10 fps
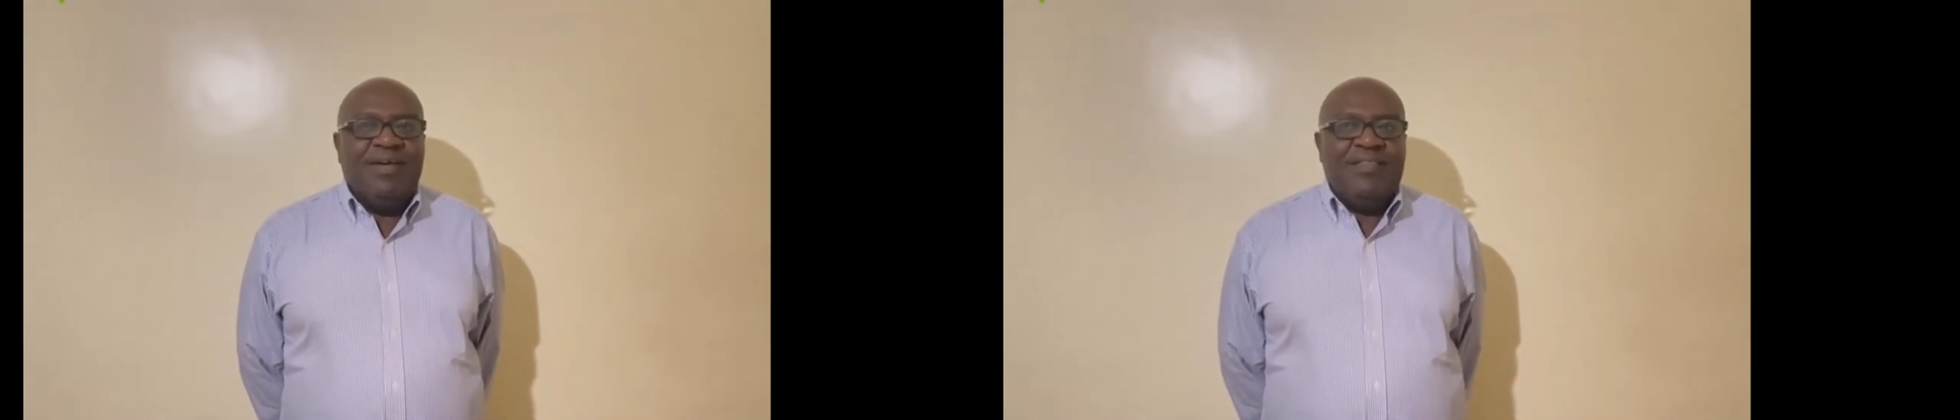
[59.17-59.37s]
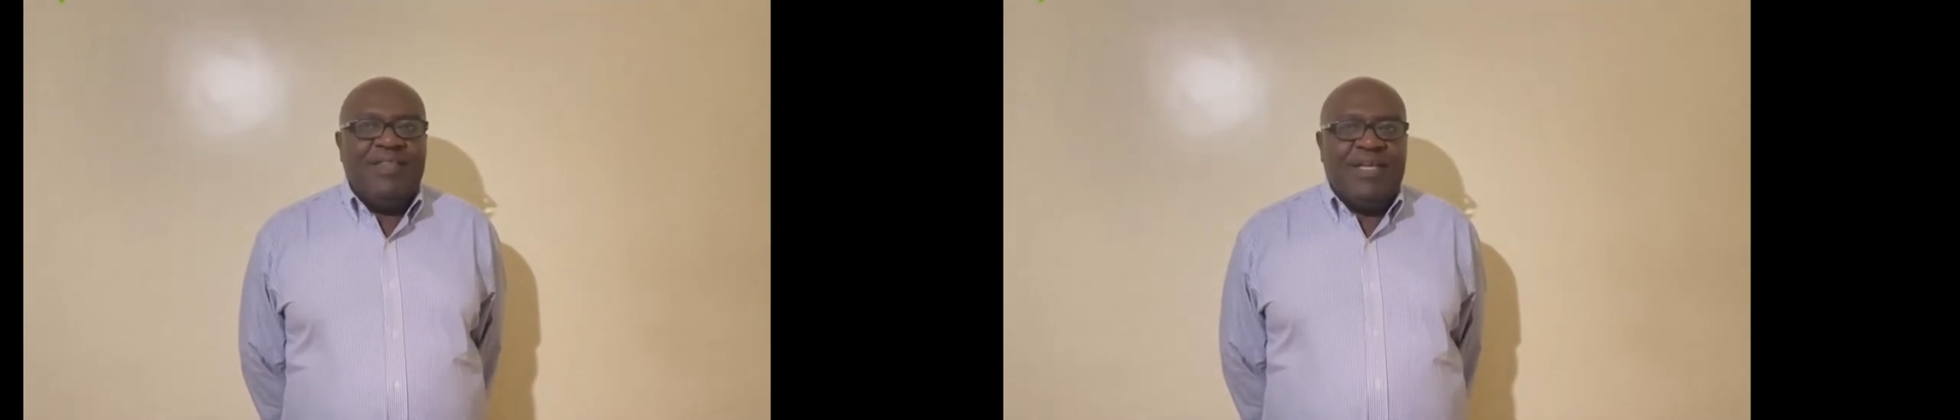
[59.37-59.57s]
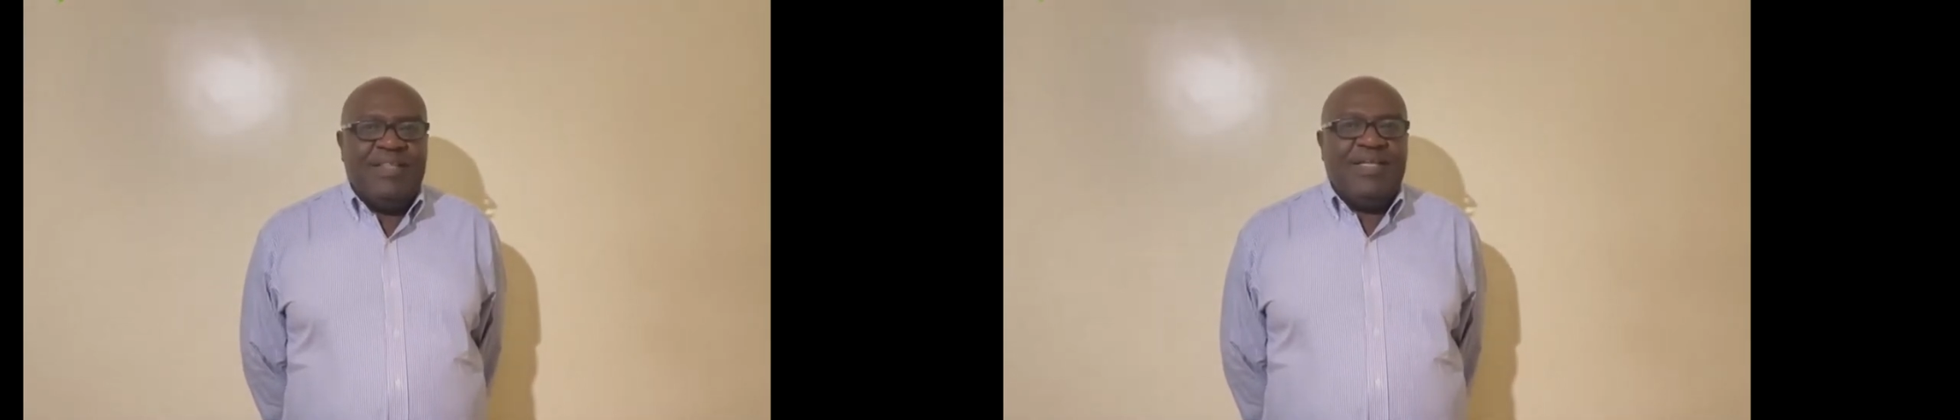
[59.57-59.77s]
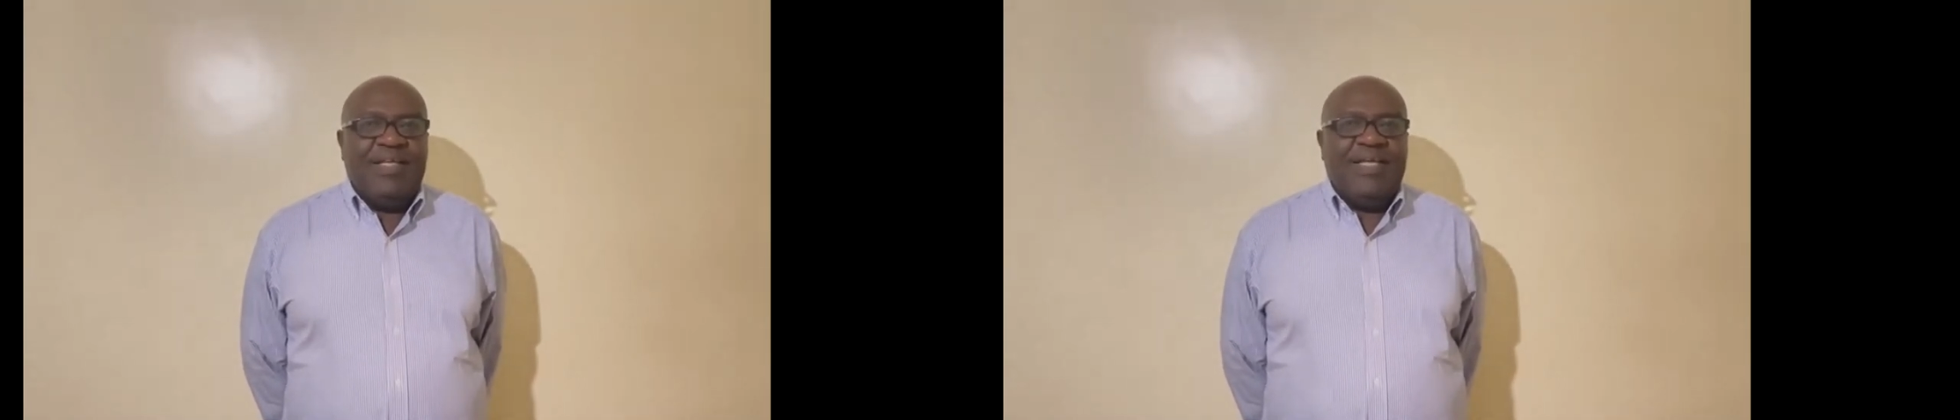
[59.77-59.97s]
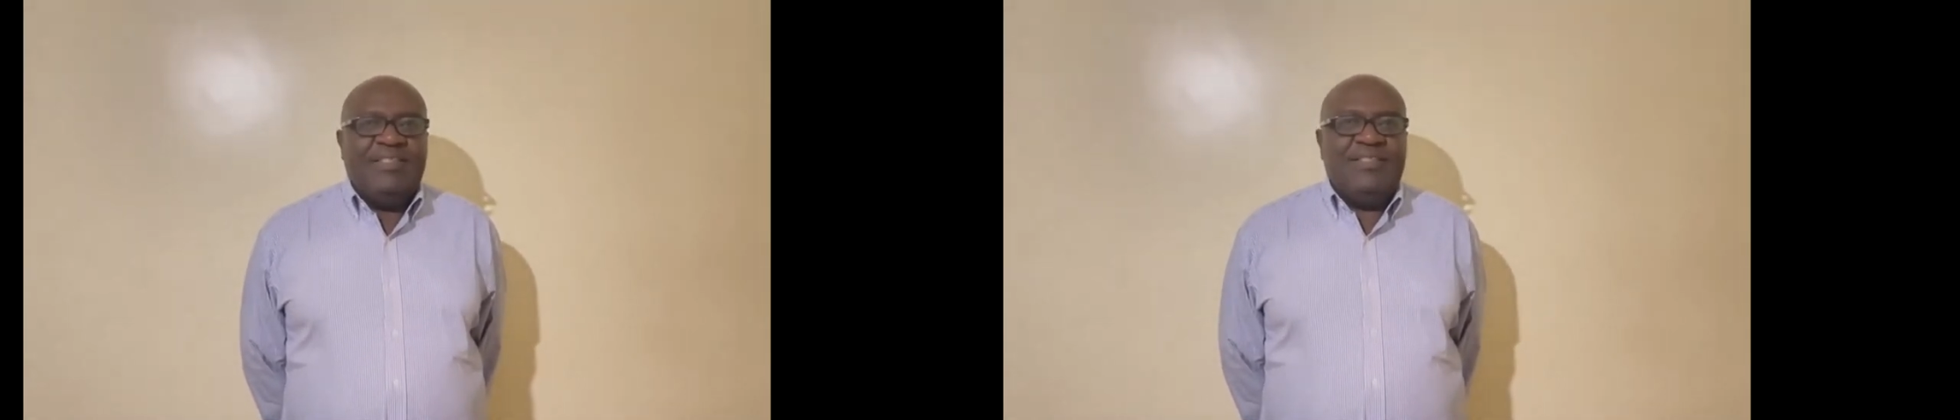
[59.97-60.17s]
the
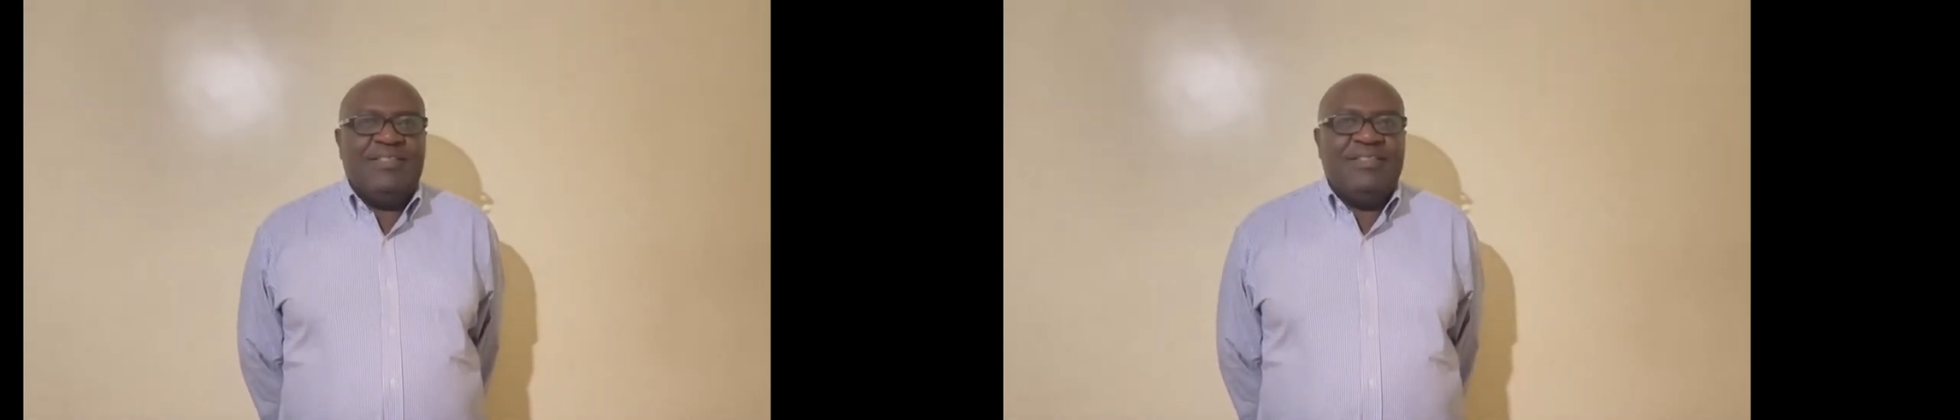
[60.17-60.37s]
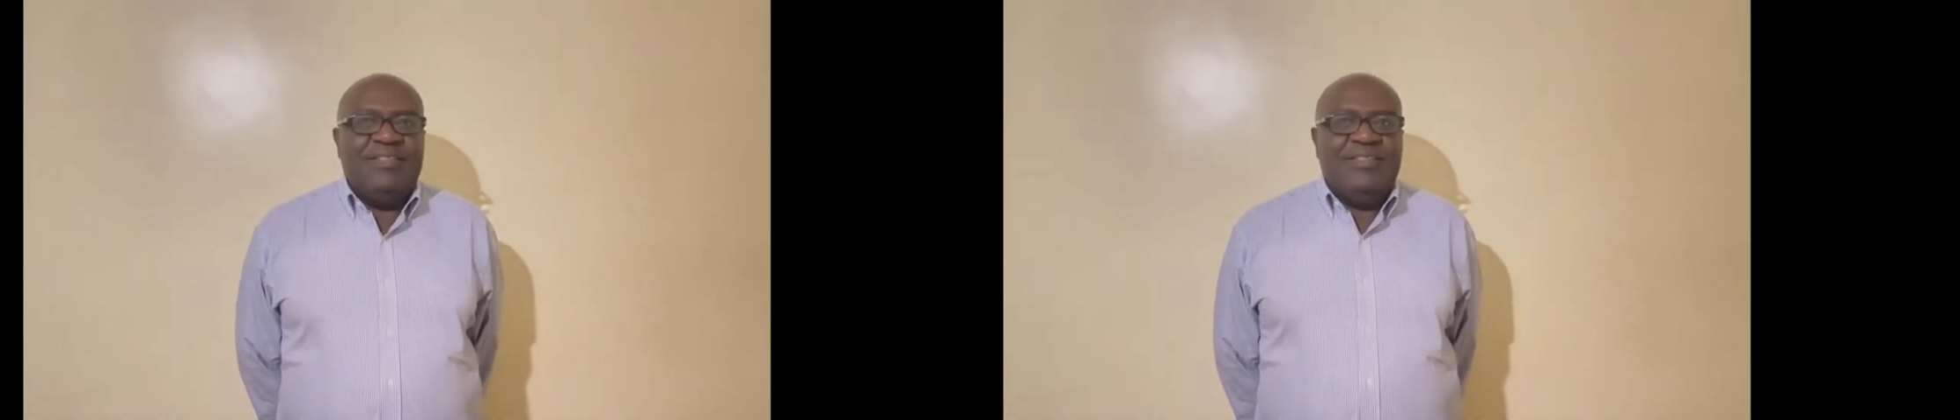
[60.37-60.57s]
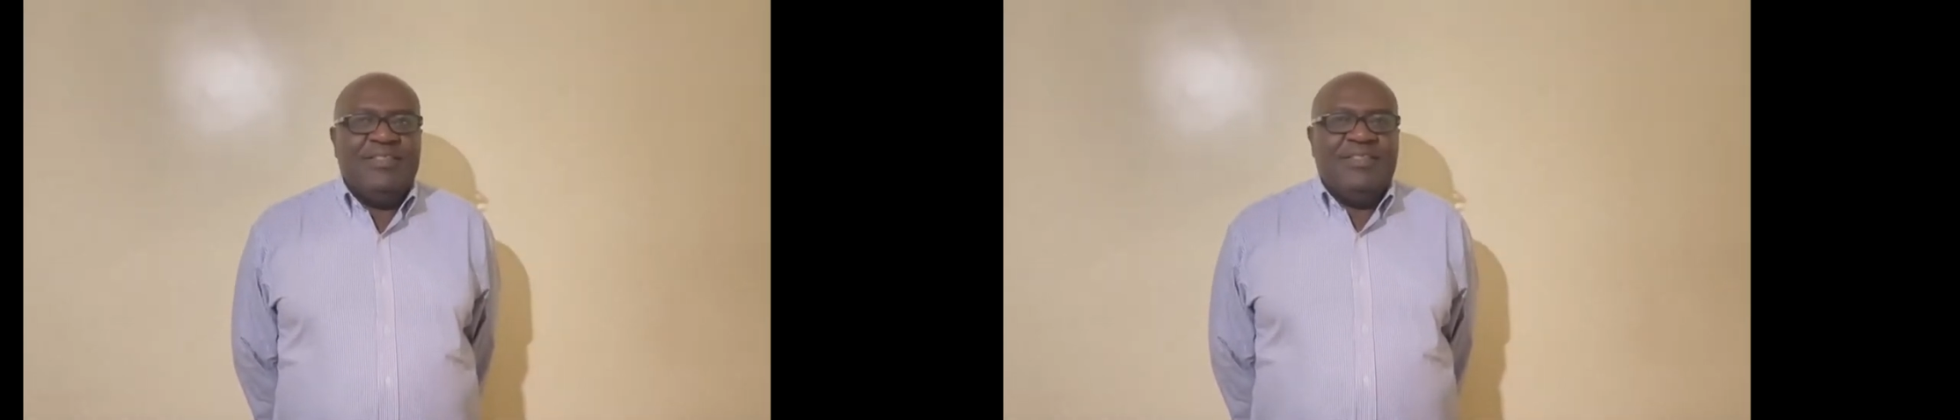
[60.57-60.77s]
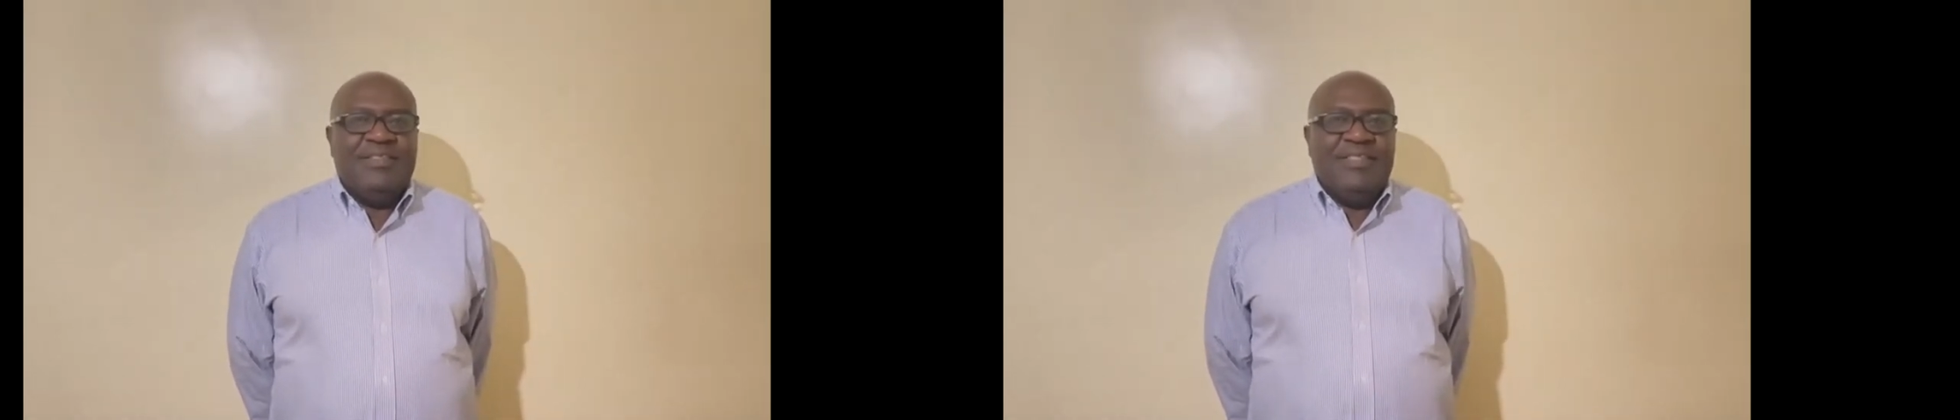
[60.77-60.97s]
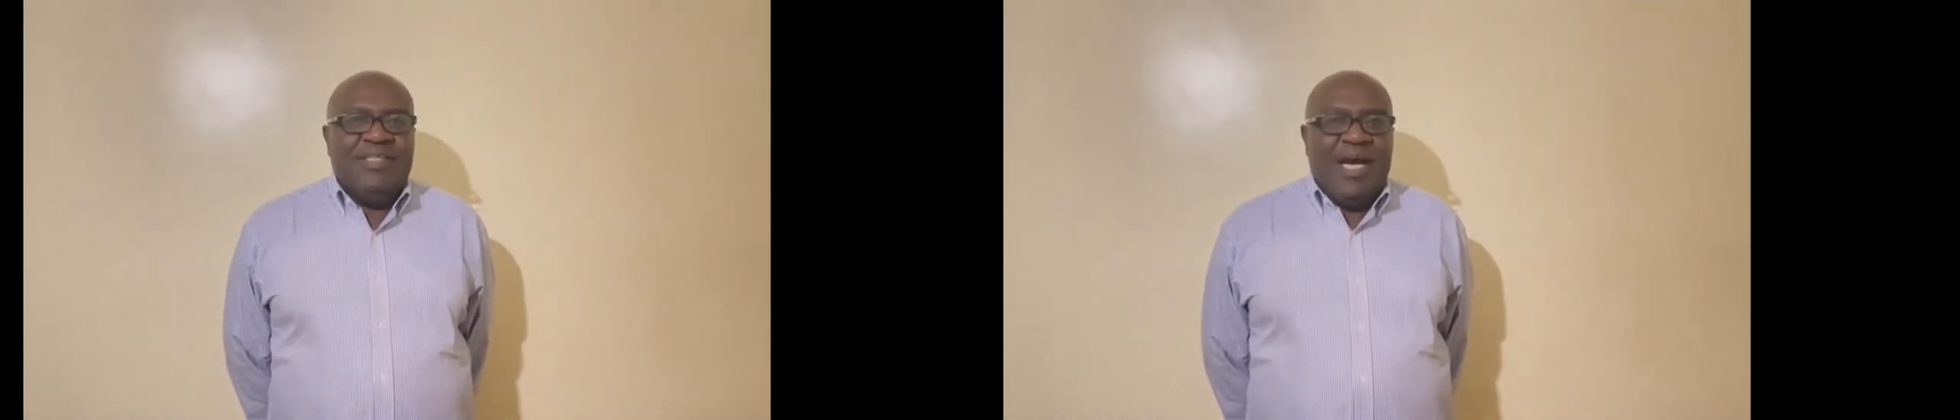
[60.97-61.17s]
Netherlands.
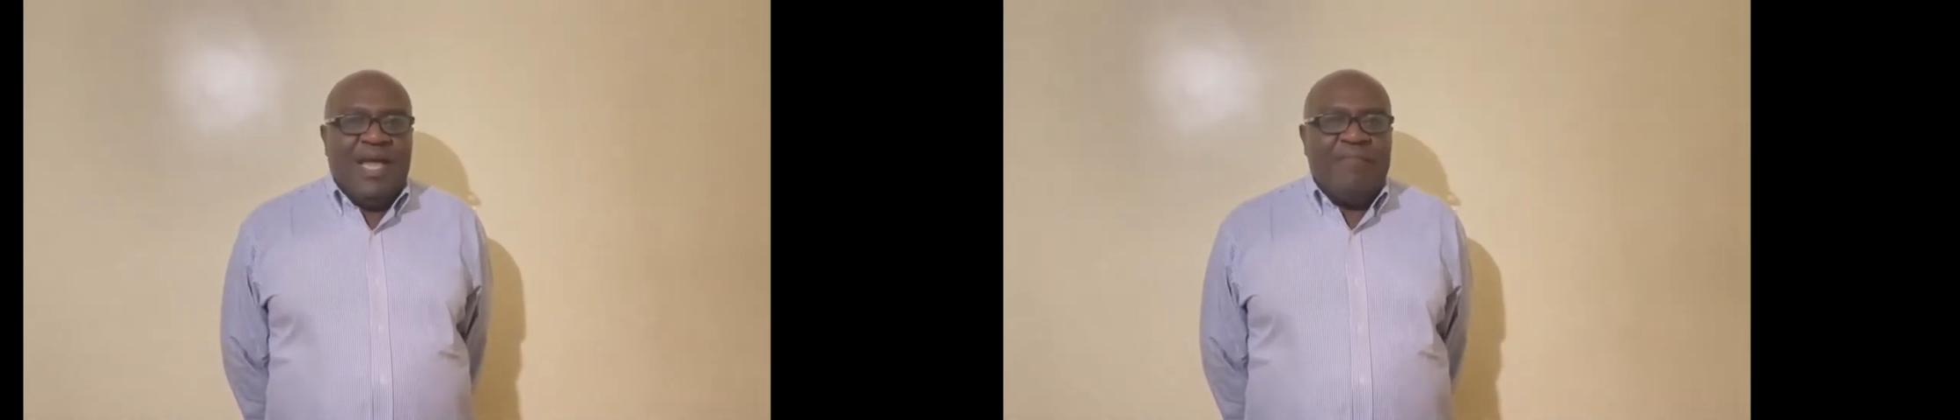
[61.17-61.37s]
I